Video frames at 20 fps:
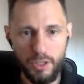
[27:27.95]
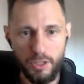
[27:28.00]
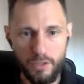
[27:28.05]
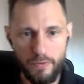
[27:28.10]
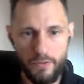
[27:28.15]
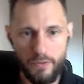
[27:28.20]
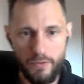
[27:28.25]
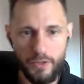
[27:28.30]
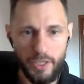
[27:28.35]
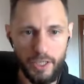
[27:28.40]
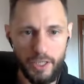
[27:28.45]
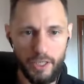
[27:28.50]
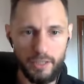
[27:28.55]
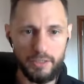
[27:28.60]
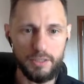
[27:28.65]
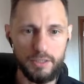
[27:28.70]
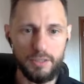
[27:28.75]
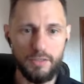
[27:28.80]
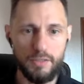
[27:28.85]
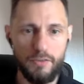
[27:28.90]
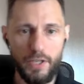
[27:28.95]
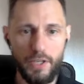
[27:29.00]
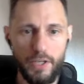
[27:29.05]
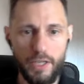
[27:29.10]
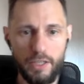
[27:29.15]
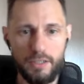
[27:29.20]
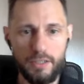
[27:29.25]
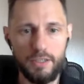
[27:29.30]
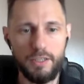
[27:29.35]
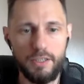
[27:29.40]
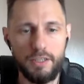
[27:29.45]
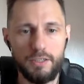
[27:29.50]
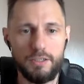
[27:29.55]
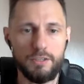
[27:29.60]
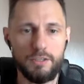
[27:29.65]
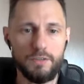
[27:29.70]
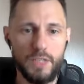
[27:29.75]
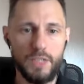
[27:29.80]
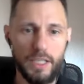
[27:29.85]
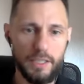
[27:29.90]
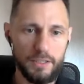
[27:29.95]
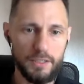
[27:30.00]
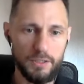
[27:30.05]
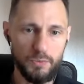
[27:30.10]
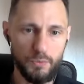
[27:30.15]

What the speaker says: that then interacts